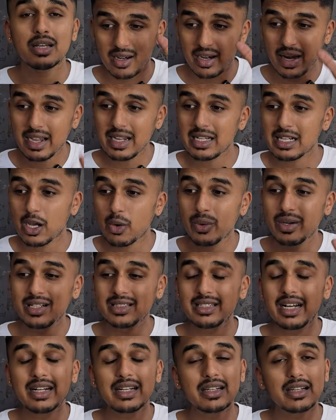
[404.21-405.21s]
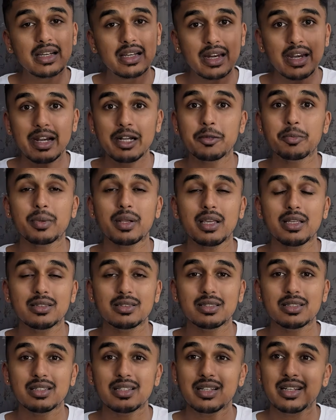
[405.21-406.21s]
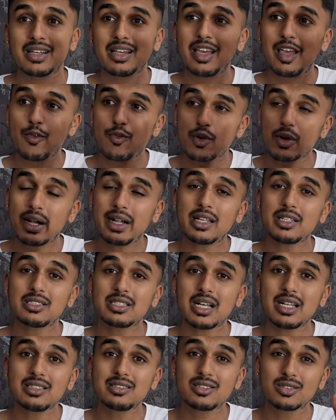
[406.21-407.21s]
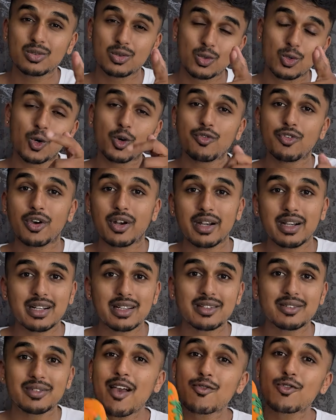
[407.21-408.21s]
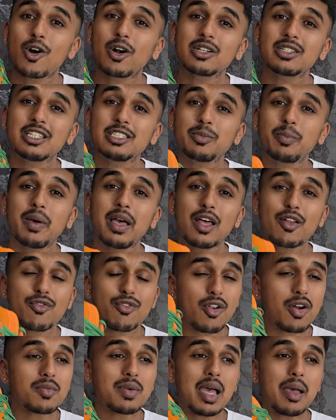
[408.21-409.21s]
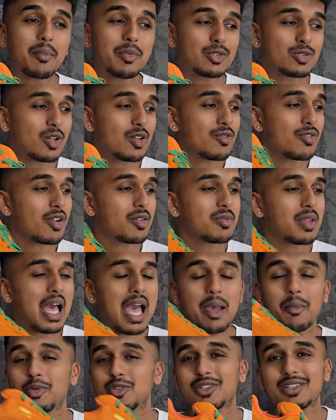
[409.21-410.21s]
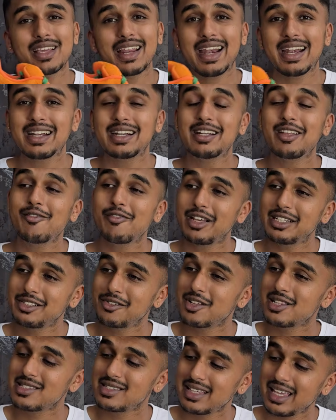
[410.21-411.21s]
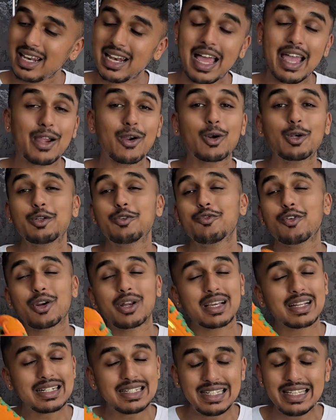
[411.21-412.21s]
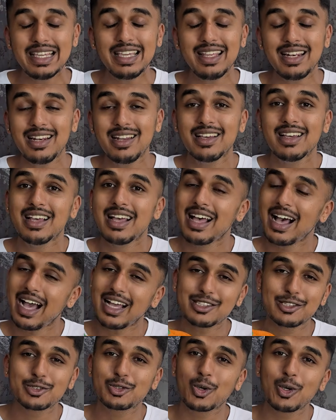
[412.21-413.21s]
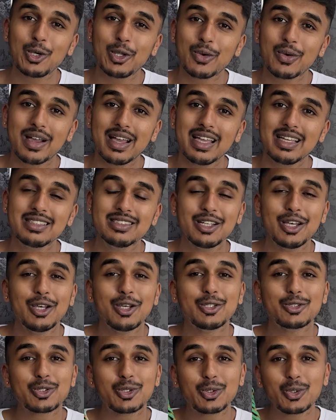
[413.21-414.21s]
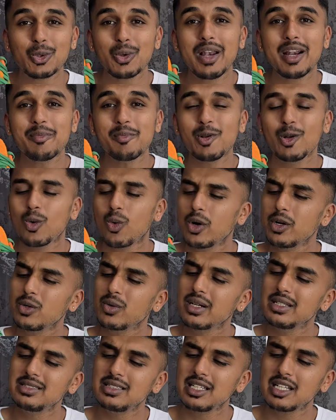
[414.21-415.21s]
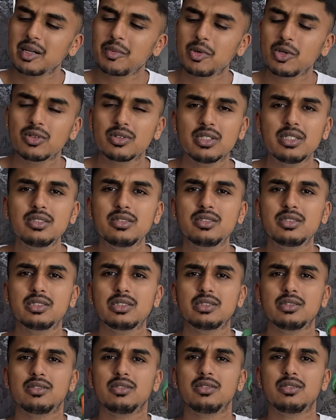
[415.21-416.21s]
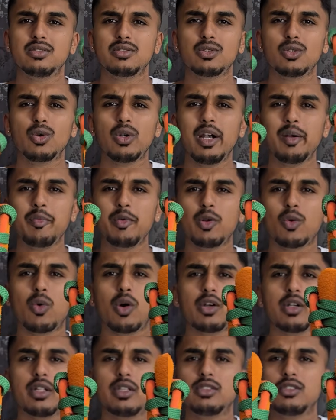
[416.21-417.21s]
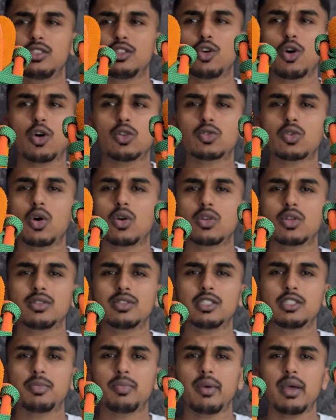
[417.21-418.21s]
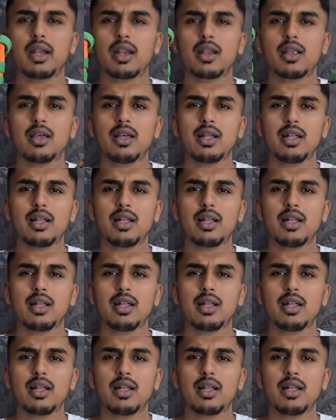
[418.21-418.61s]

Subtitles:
Right now it is at a great price. If you get a chance, go for it. I have got this pair from Amazon, from the Amazon Great Indian Festival sale. I got it for a good deal. I just told you guys. So do let me know what you guys think about this. Do let me know what is your thought on this pair.